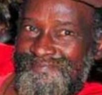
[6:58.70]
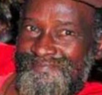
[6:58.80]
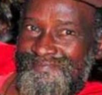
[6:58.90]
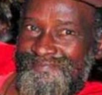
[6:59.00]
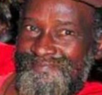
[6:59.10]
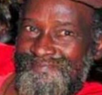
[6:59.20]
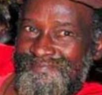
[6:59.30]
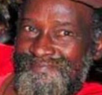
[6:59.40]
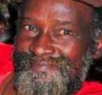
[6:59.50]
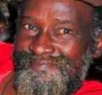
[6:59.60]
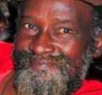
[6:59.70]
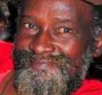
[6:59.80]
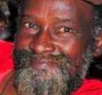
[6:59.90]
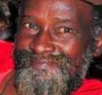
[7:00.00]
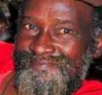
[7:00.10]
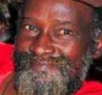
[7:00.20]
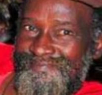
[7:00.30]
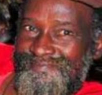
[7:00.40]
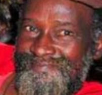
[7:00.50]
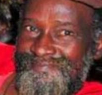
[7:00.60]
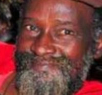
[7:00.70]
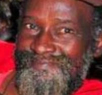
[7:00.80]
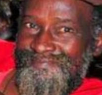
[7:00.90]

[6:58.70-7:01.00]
(silence)